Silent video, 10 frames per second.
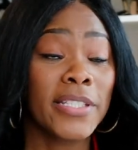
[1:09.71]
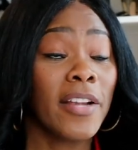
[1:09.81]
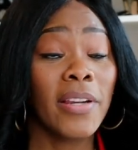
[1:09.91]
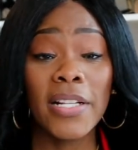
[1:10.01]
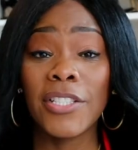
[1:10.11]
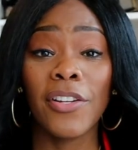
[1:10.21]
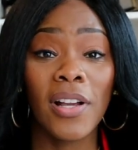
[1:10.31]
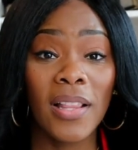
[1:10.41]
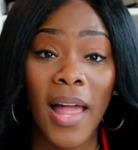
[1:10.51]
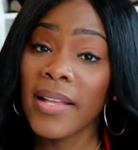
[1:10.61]
staring into
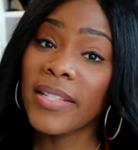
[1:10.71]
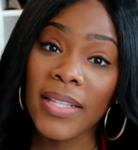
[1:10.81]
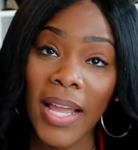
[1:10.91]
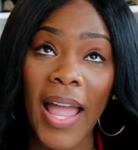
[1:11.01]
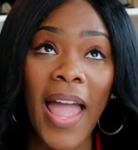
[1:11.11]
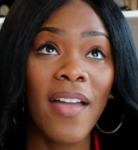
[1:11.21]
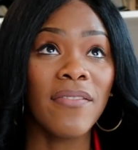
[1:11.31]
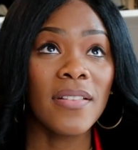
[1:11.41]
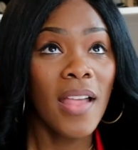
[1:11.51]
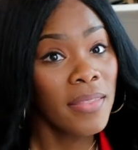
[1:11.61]
your closet like, I
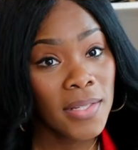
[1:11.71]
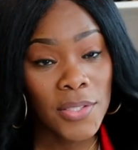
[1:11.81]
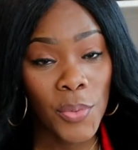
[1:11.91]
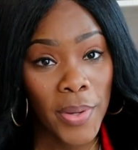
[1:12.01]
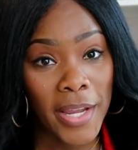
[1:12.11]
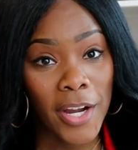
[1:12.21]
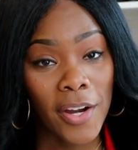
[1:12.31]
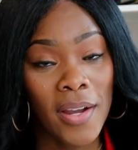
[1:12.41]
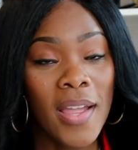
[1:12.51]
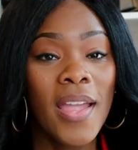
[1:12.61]
have nothing to
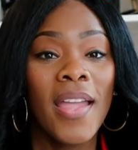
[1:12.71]
wear,